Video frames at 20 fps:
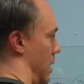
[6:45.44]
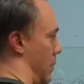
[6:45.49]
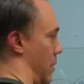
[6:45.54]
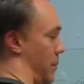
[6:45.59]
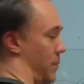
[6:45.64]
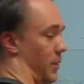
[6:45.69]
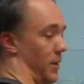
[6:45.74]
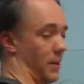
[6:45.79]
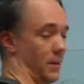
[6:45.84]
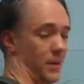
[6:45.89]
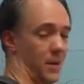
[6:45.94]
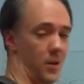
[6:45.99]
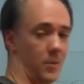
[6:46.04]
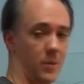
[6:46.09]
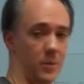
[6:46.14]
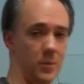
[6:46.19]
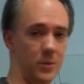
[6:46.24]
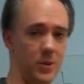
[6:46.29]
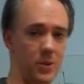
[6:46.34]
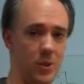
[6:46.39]
And we put
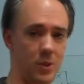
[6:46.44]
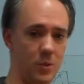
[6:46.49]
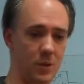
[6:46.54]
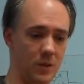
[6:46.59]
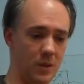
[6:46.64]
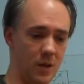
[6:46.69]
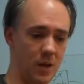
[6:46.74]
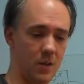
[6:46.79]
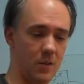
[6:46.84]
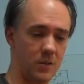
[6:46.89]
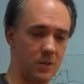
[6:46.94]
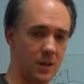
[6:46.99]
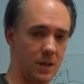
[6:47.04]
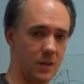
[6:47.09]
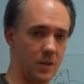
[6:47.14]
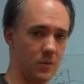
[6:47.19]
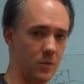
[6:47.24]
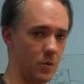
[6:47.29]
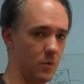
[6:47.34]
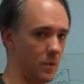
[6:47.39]
alarm number 2 on the other
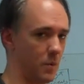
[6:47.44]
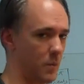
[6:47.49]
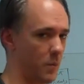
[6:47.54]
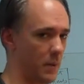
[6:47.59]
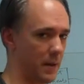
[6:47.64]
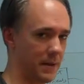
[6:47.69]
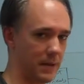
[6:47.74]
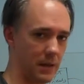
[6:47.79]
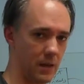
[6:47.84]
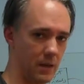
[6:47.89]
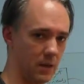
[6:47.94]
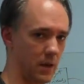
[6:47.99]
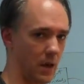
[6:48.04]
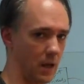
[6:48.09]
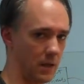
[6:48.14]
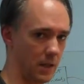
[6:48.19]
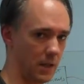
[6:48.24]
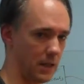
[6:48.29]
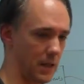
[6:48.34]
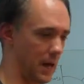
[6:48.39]
side of the room, and we make it
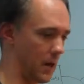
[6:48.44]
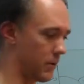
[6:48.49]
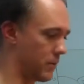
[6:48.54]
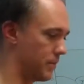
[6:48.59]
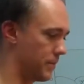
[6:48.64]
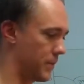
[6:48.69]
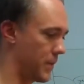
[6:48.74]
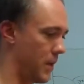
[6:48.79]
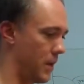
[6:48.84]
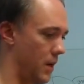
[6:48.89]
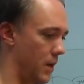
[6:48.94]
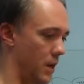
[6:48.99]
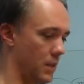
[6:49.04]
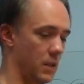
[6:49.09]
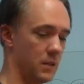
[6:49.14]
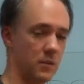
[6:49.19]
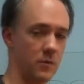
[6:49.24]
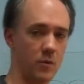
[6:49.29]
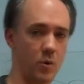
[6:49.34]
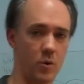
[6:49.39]
ungodly loud.
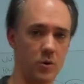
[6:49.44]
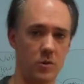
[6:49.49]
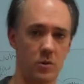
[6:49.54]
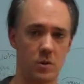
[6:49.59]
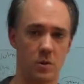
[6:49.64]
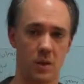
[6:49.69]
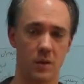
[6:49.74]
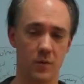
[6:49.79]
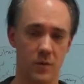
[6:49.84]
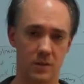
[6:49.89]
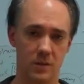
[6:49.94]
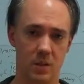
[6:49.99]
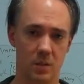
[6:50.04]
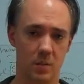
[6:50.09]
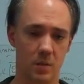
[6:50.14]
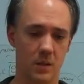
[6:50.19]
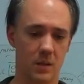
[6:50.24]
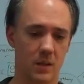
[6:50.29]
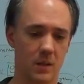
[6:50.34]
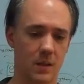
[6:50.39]
Unless, of course, you live with
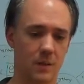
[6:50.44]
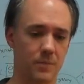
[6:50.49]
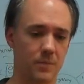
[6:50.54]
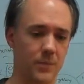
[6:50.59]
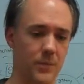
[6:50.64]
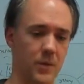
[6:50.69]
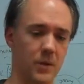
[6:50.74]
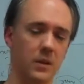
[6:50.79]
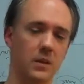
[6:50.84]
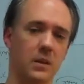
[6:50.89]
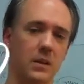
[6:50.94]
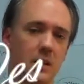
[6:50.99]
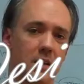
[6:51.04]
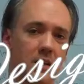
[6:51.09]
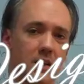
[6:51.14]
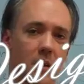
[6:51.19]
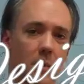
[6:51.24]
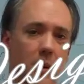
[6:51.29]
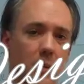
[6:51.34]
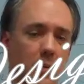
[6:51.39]
somebody, then you're going to
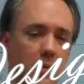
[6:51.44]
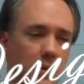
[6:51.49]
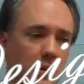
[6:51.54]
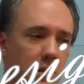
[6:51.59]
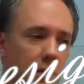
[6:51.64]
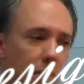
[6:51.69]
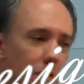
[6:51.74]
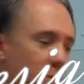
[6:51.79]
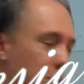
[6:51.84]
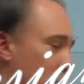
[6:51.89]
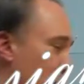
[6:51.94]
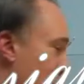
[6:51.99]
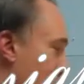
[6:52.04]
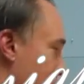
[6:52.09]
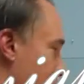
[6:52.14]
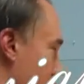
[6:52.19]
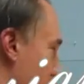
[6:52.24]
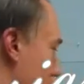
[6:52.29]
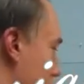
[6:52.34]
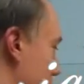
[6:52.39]
need to come up with a different
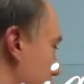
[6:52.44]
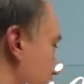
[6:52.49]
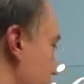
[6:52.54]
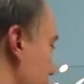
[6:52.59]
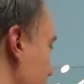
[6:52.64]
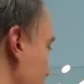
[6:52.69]
strategy.